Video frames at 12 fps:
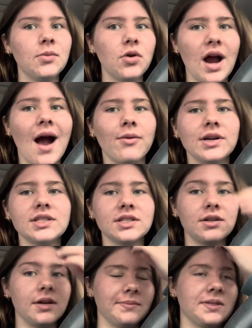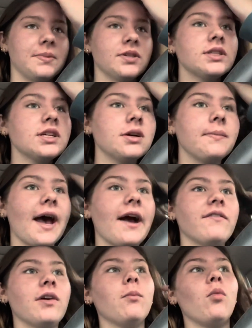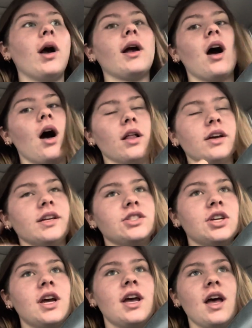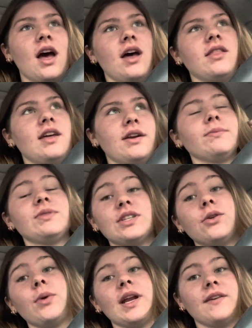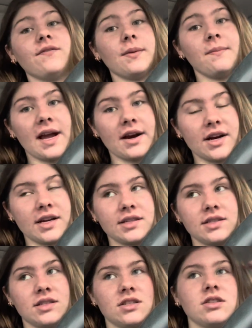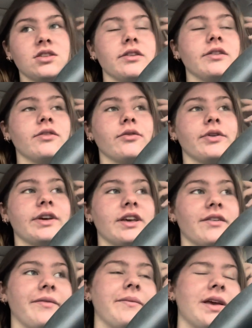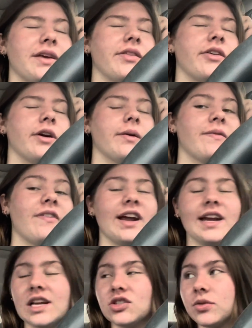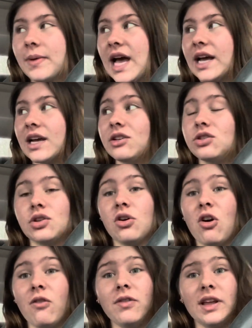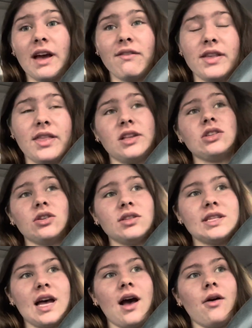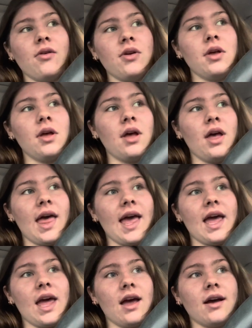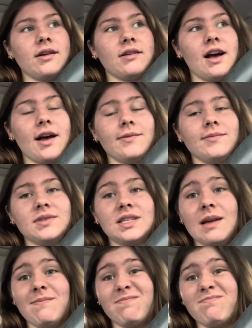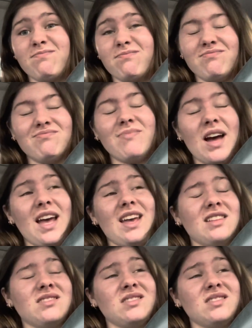more hours, so I'm supposed to hear back from one college, and then I'm still waiting for Marist to give me their financial package. So hopefully everything turns out and comes in by,